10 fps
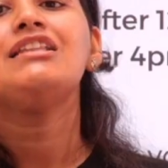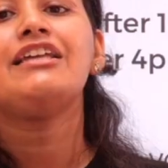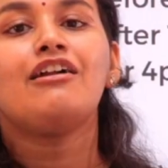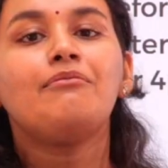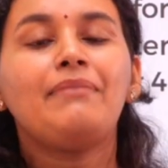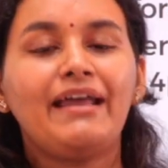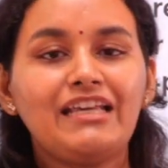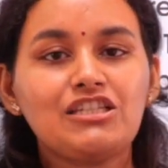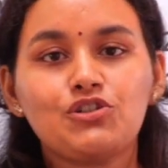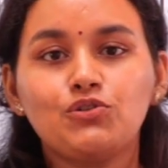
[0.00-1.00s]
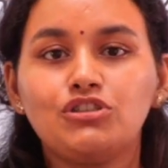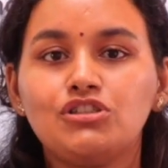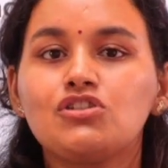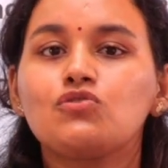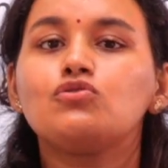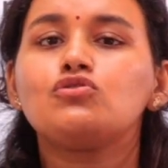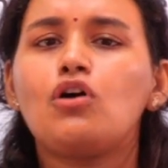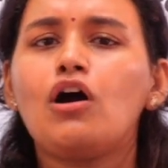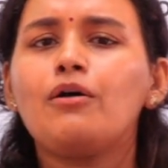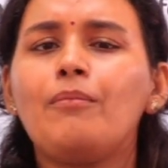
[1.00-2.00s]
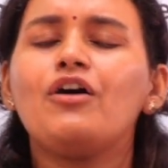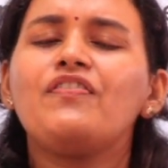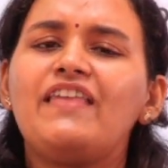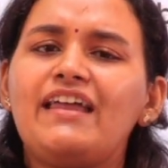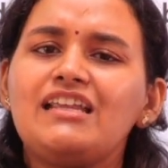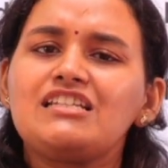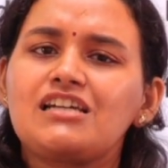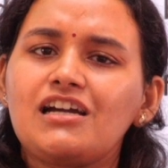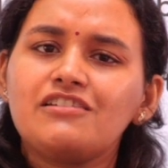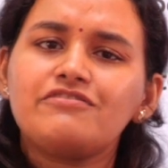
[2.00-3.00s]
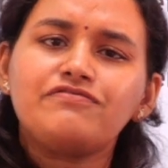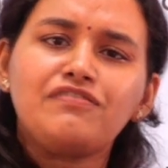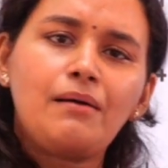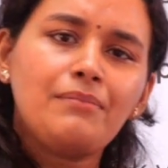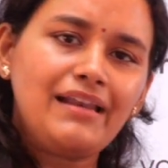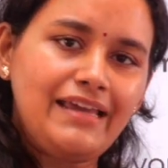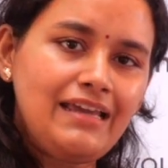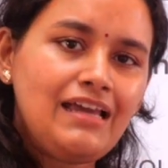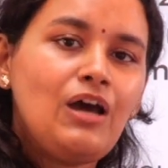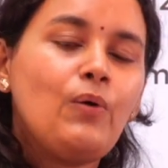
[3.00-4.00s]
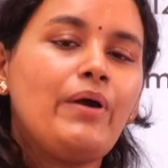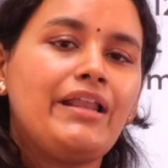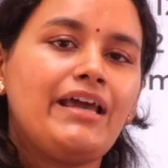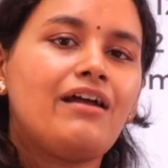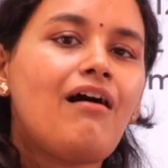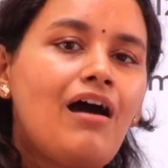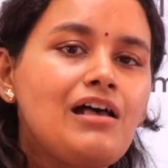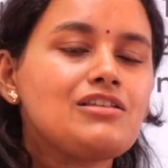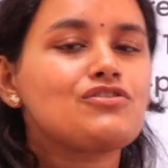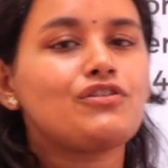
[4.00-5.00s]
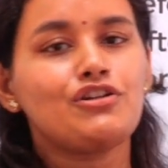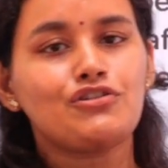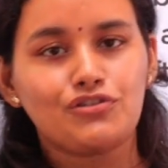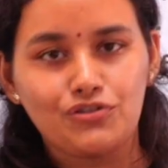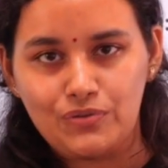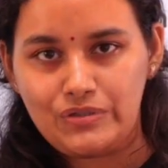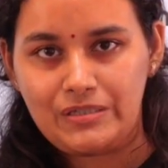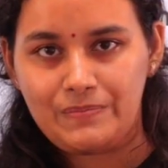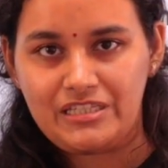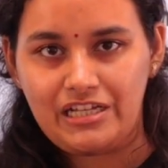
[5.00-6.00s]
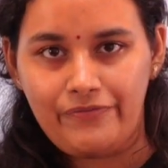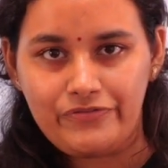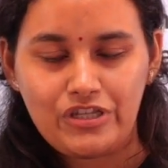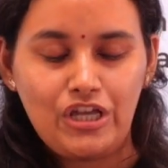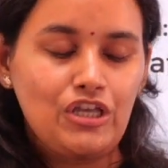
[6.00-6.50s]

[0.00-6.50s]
There are many students who talk about their entire family when they are asked to introduce themselves.